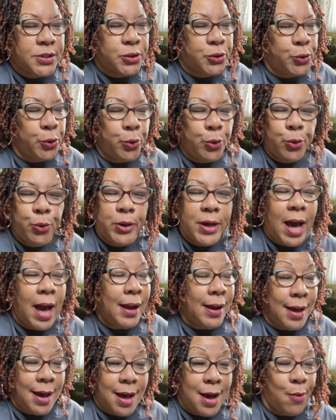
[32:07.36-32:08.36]
Google
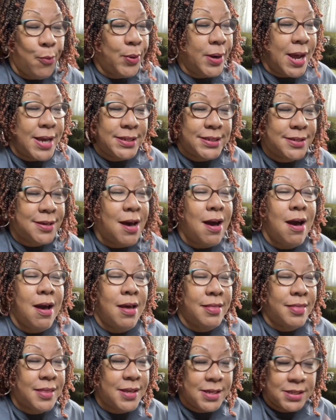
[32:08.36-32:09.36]
Gaga when I saw
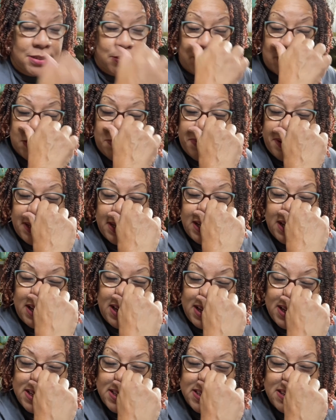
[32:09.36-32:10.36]
this one,
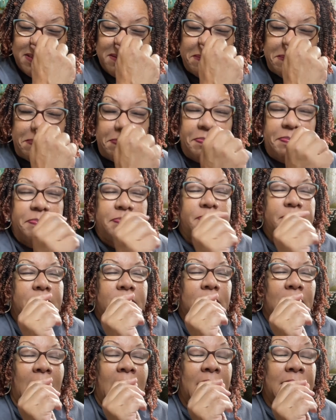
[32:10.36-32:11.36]
because
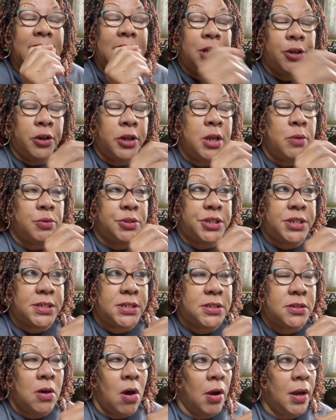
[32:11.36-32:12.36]
I literally was
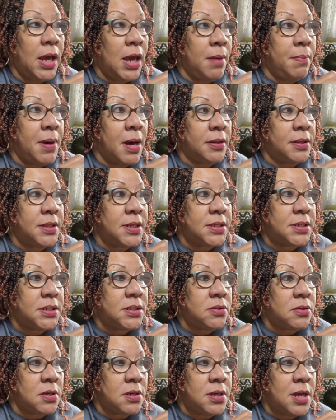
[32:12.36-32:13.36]
just talking about this
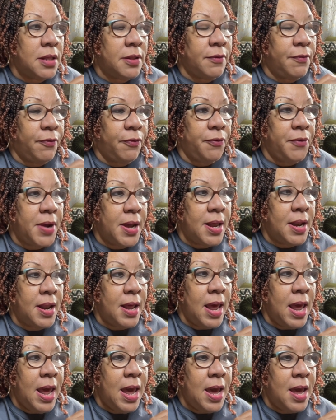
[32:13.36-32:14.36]
to another friend,
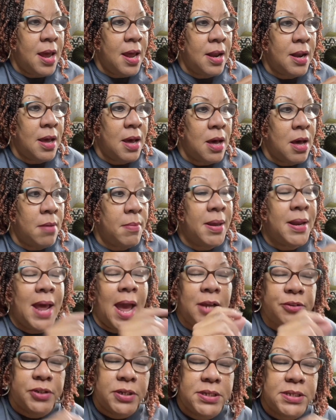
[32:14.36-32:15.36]
and it
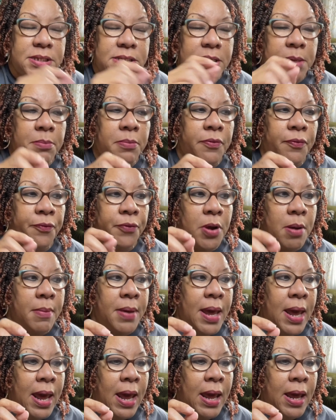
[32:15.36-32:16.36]
actually stemmed from
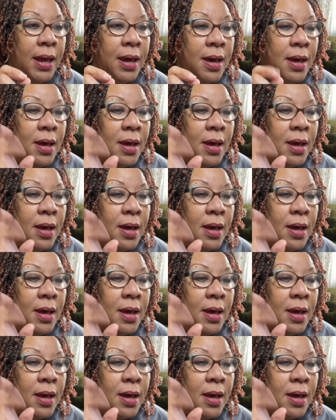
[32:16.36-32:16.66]
a